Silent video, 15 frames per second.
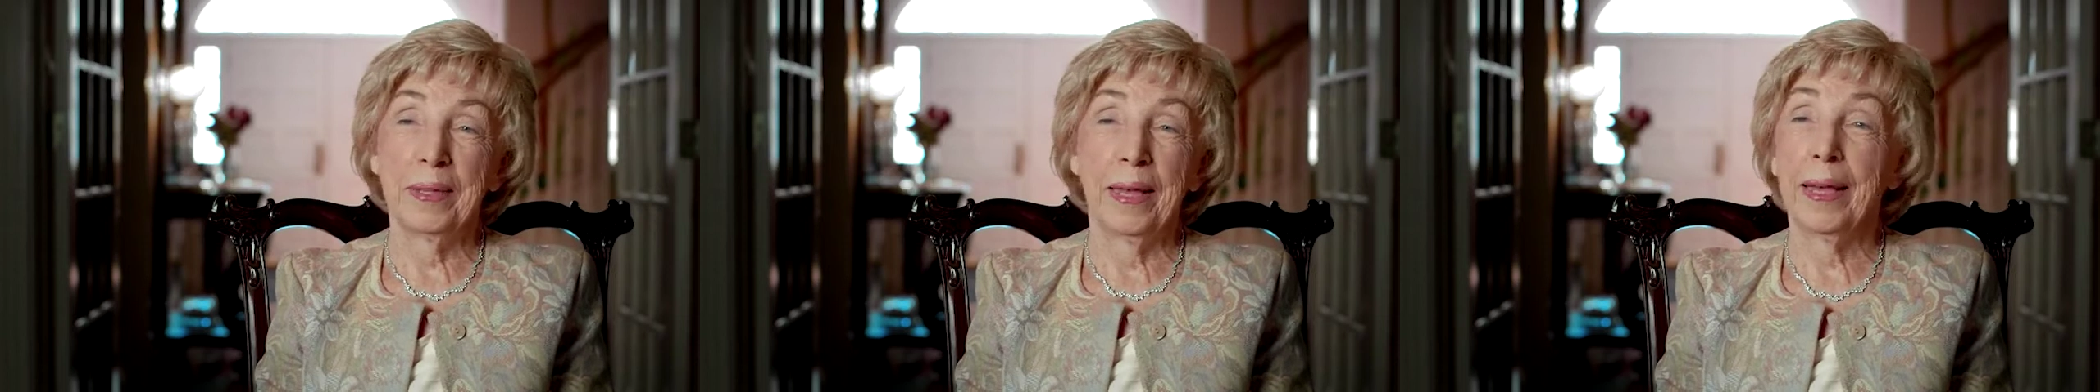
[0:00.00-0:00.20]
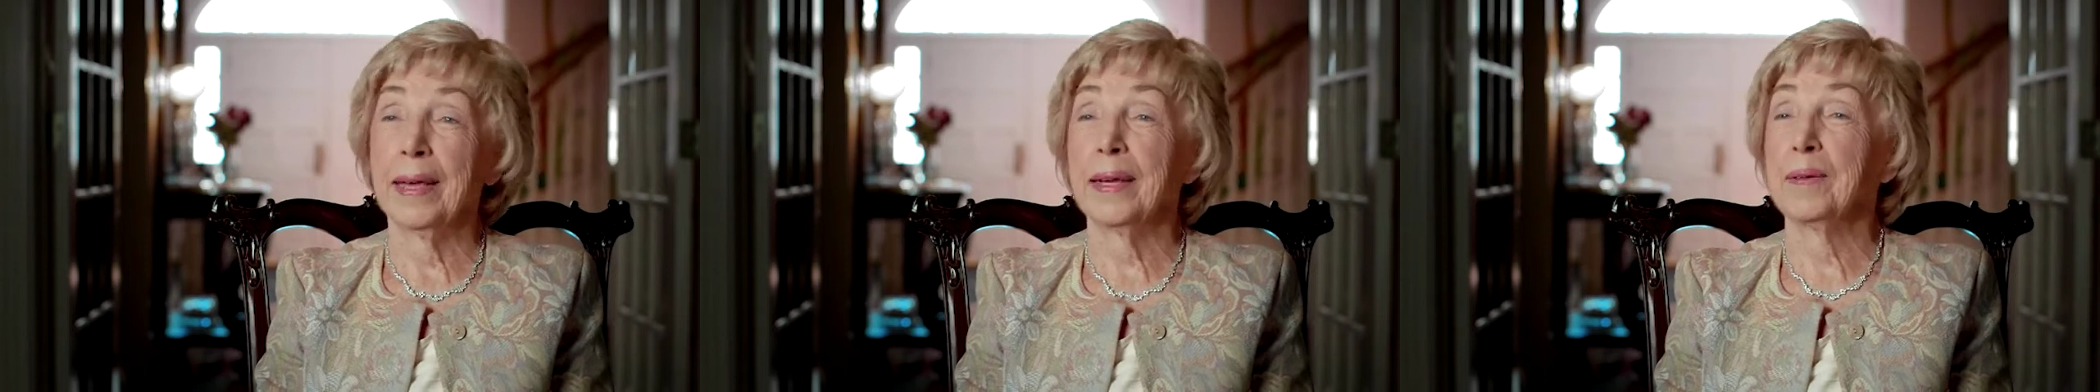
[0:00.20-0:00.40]

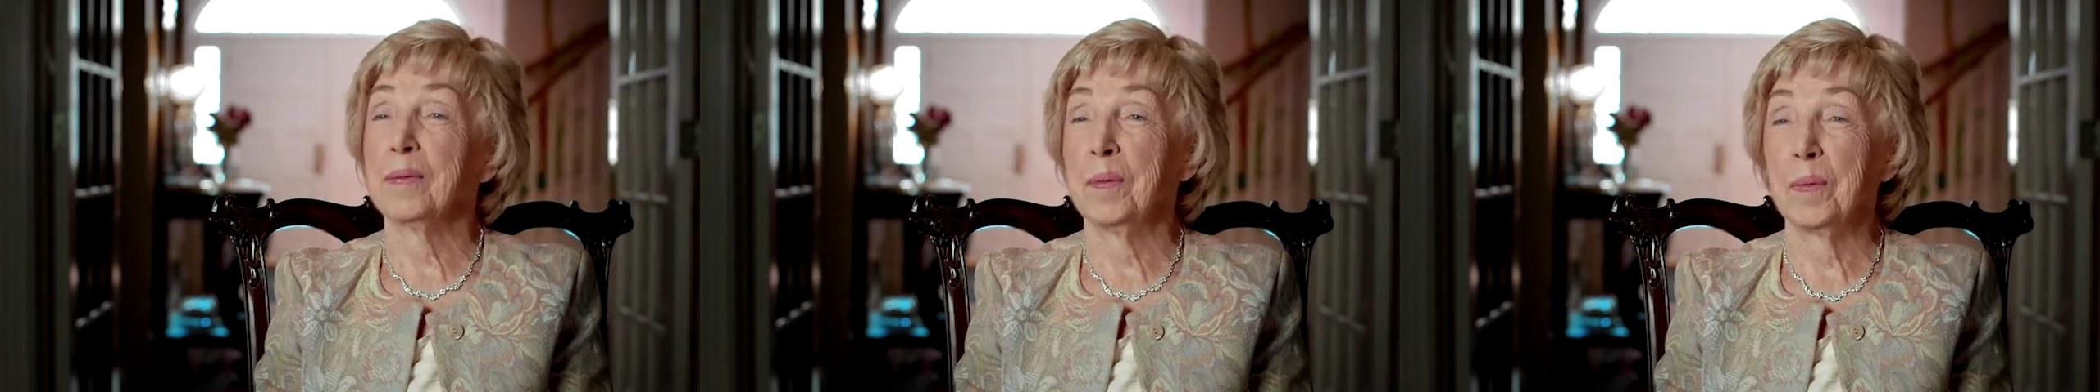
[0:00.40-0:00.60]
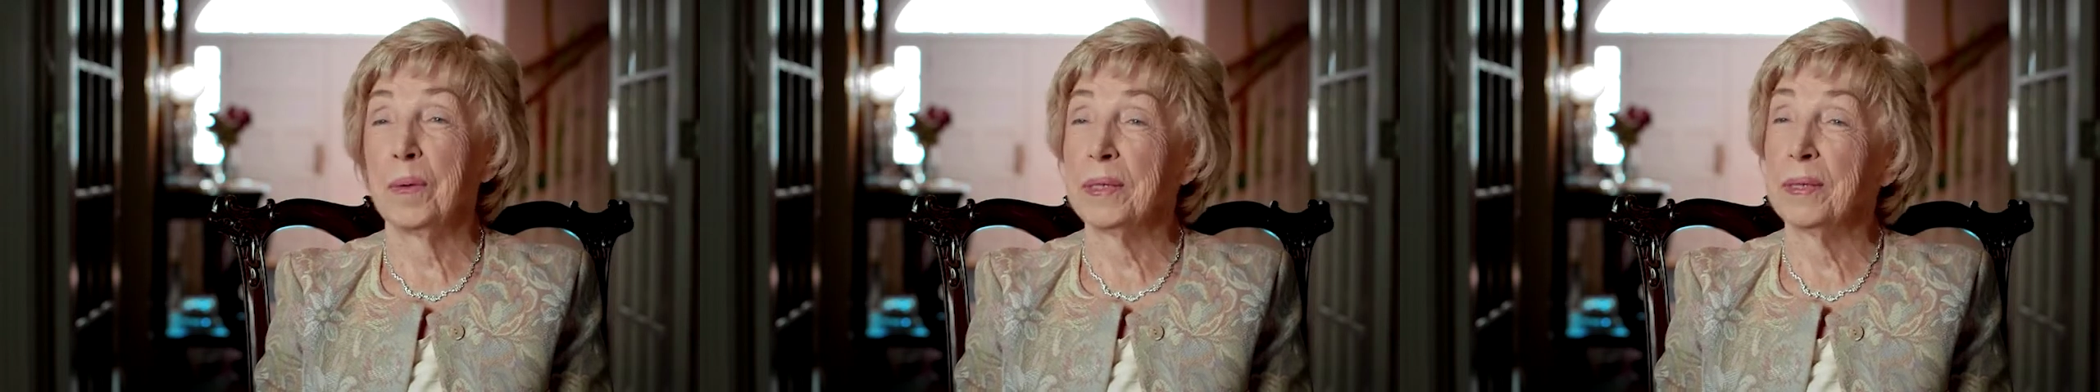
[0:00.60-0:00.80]
and
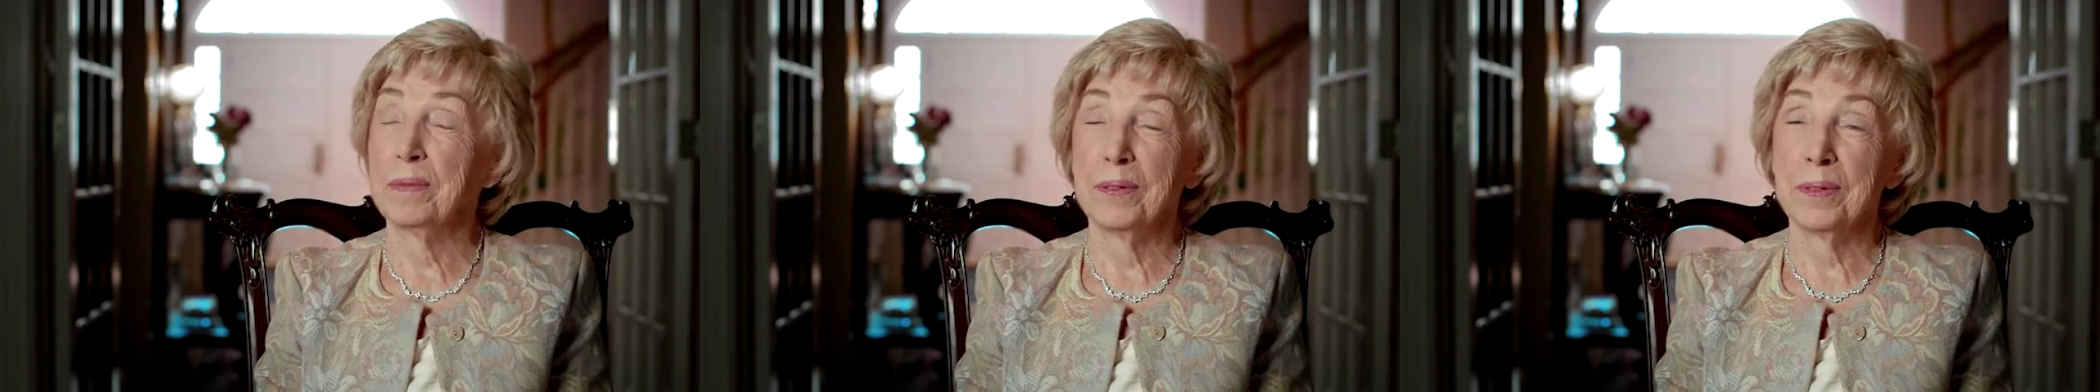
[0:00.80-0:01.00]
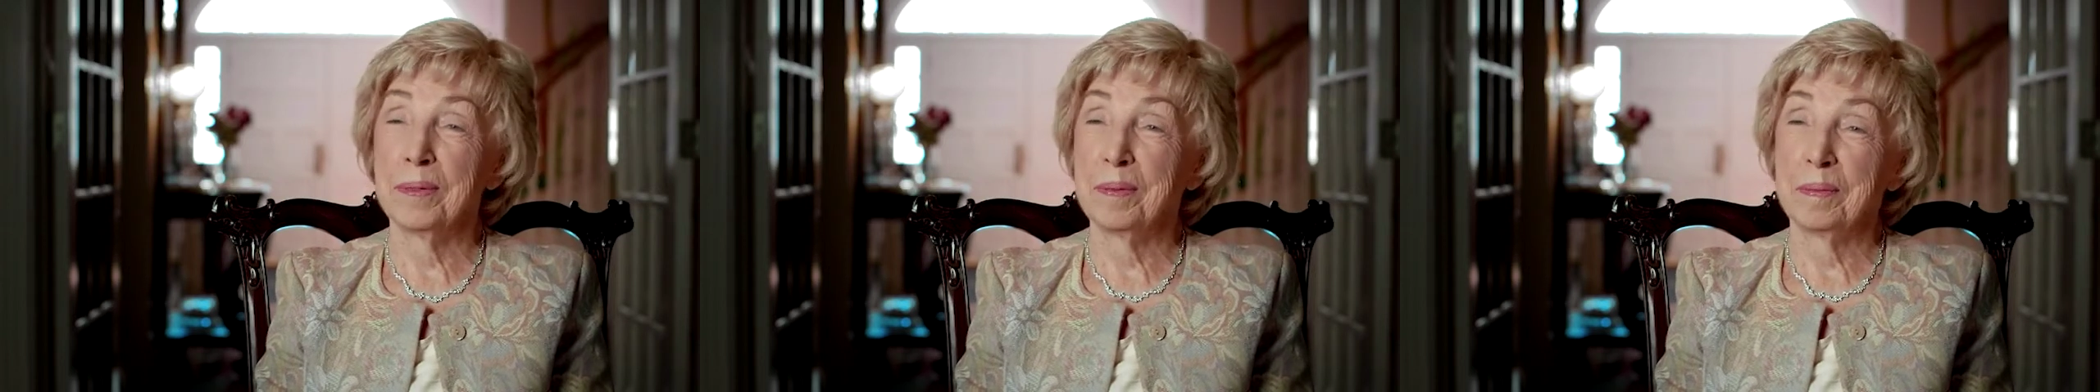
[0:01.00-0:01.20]

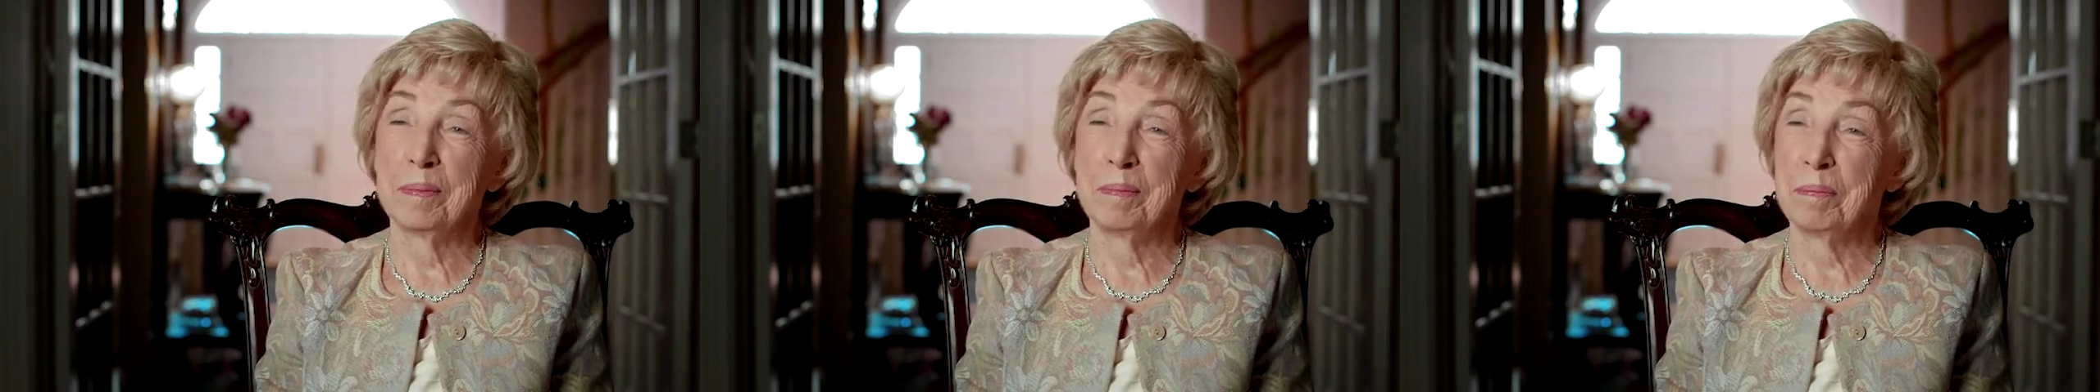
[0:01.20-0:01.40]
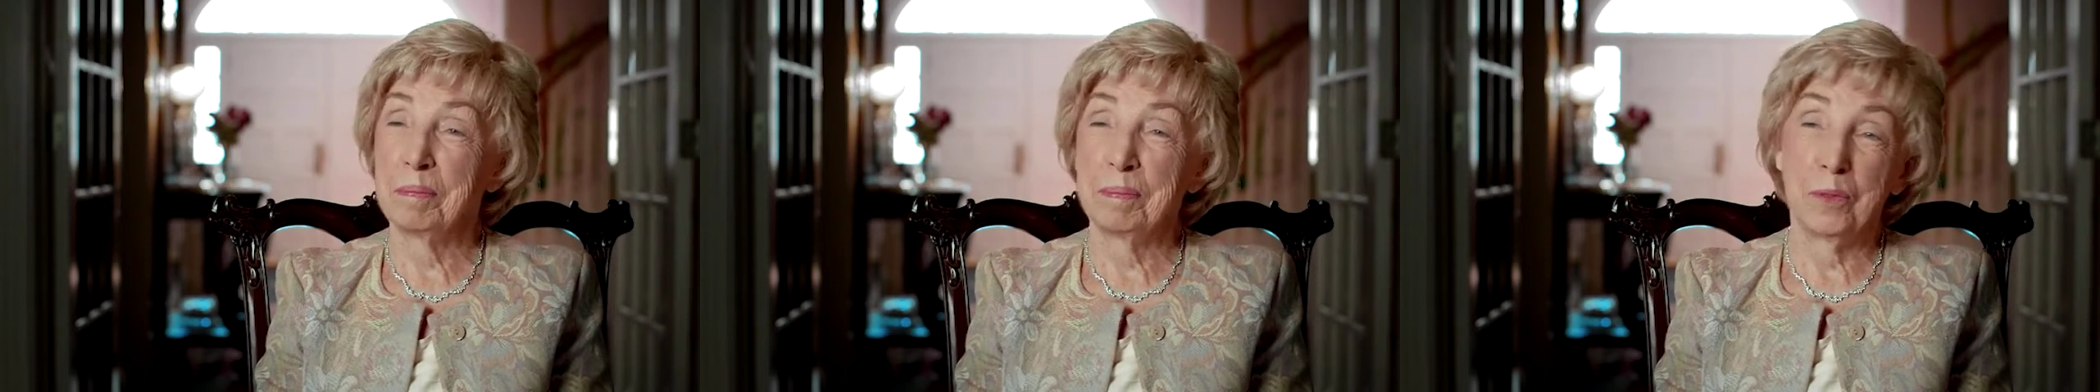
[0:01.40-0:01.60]
wonderful
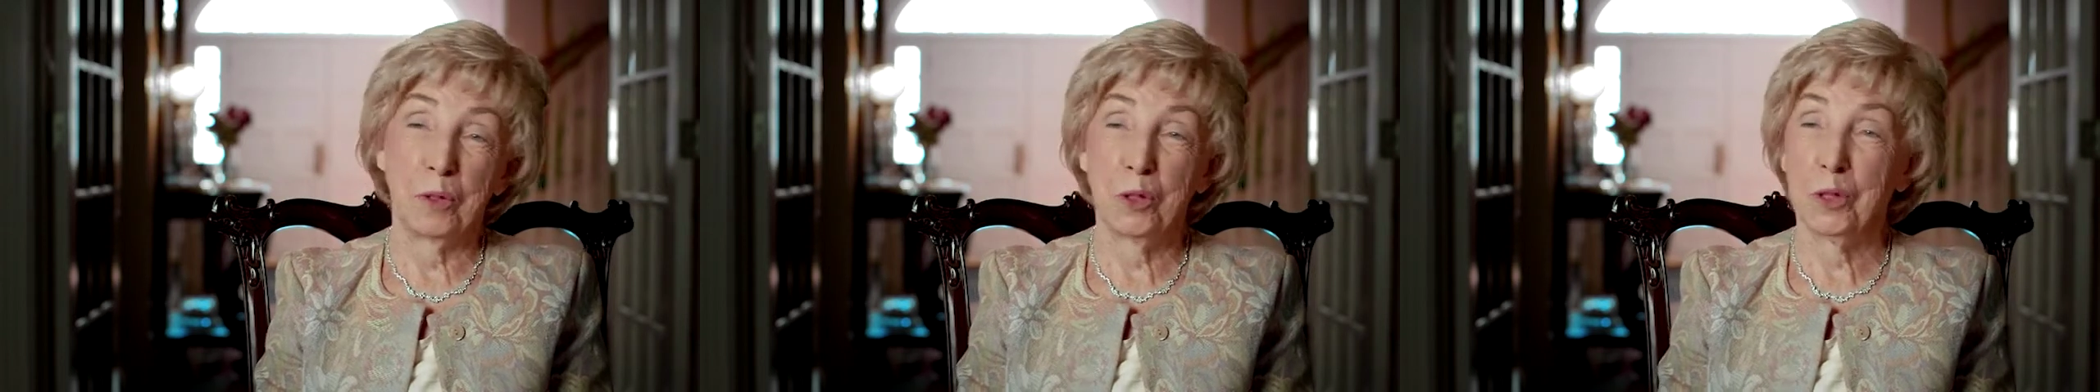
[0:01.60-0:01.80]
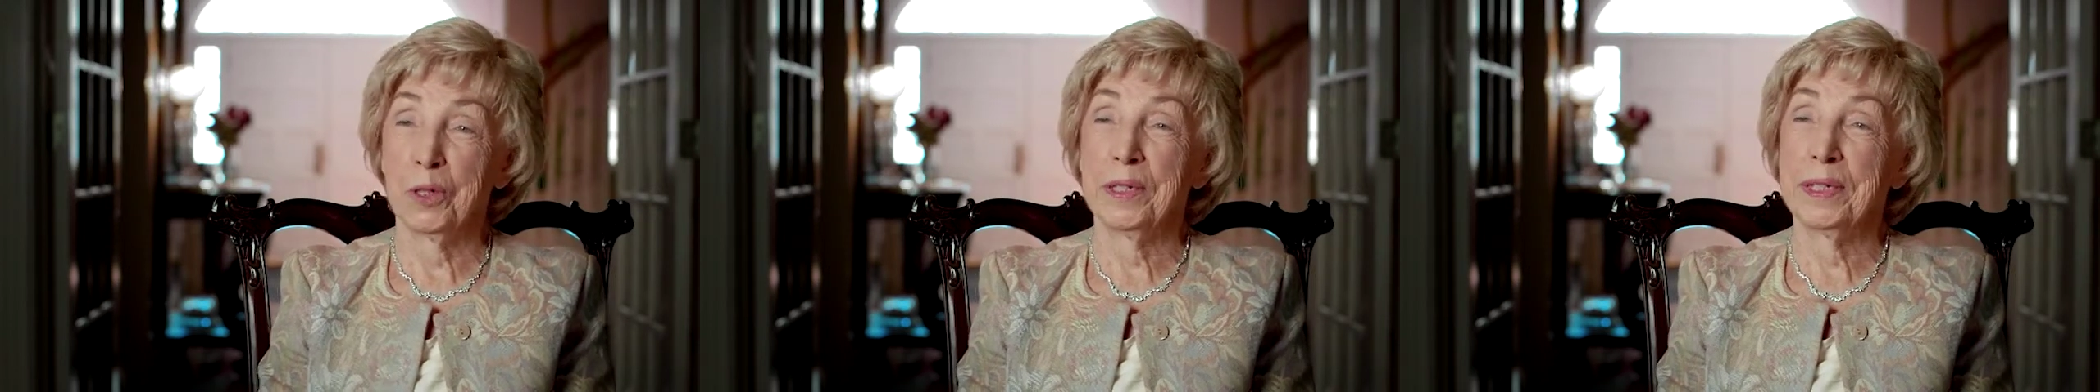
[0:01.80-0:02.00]

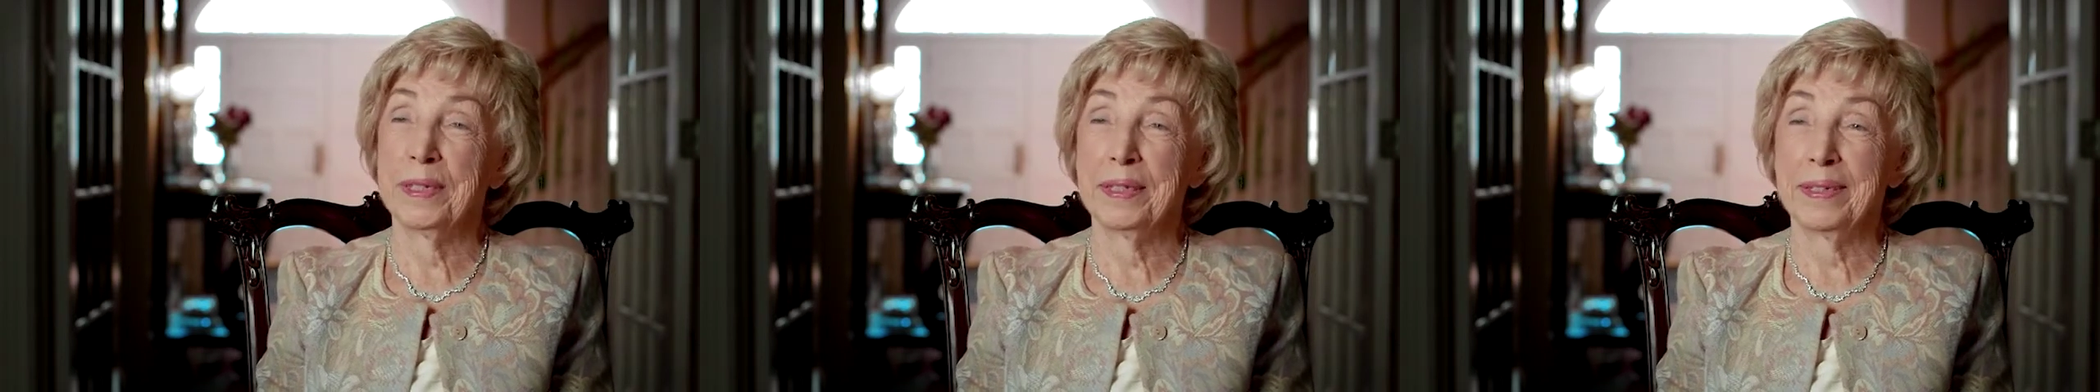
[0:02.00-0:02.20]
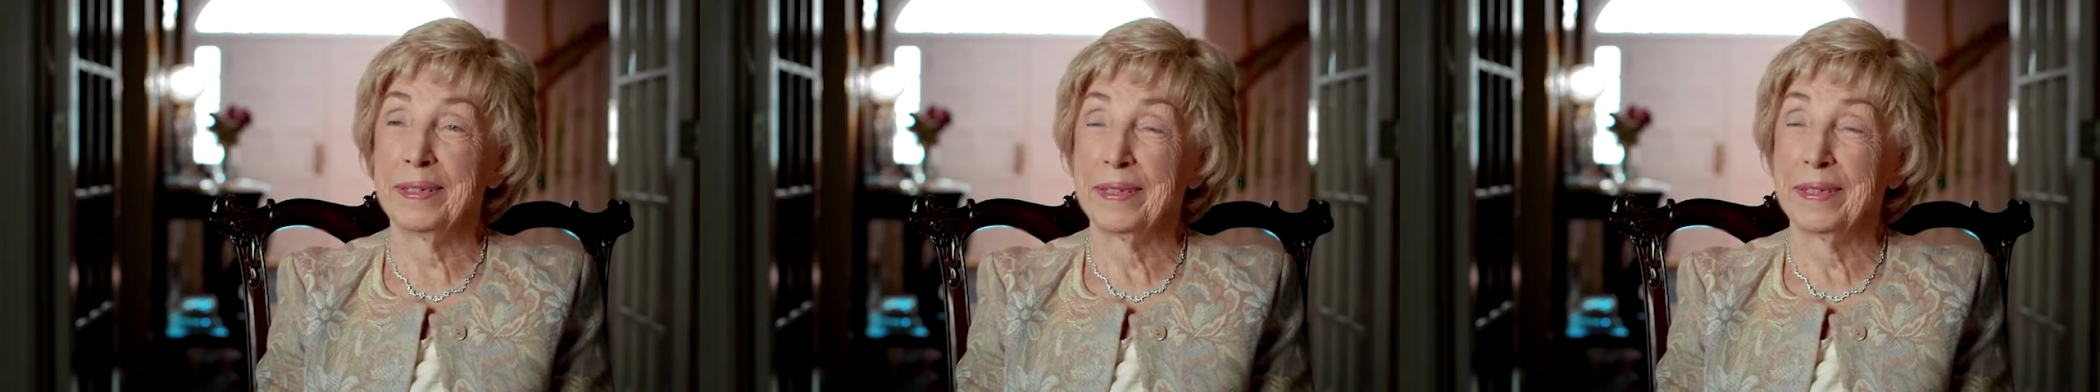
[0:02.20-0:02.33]
journey,